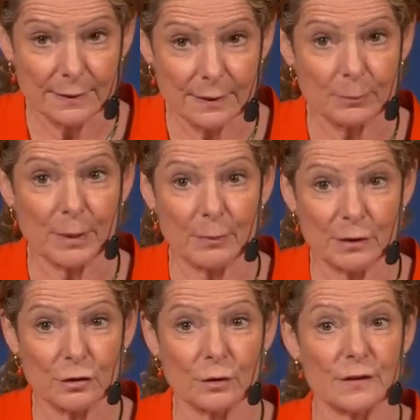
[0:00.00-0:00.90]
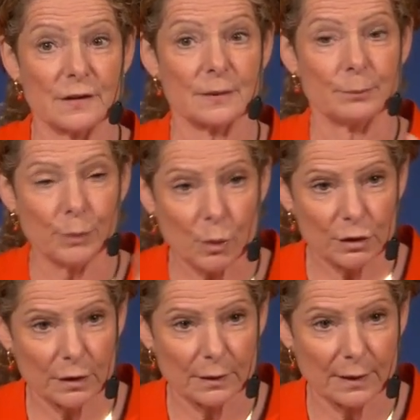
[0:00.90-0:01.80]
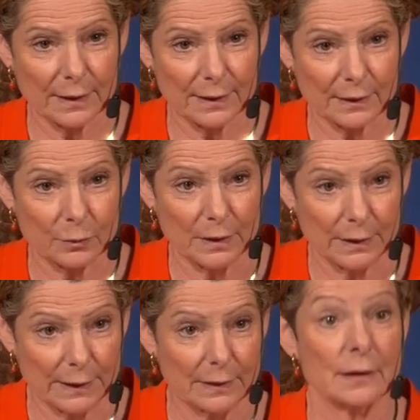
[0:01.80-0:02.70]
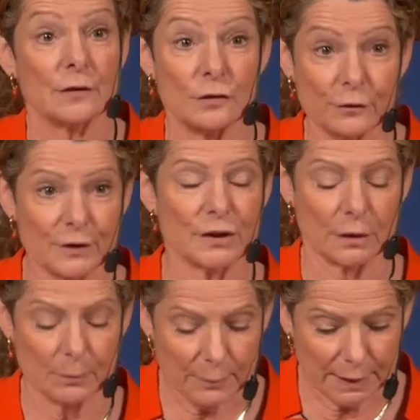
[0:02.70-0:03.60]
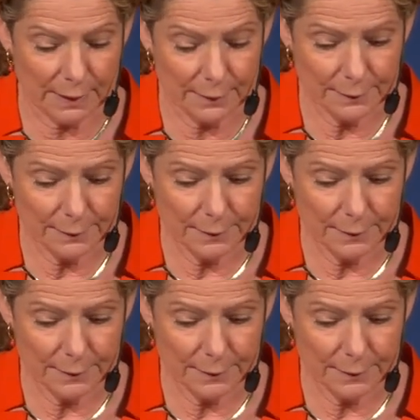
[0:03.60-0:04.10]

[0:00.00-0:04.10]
that public service is important and that we need sufficient money.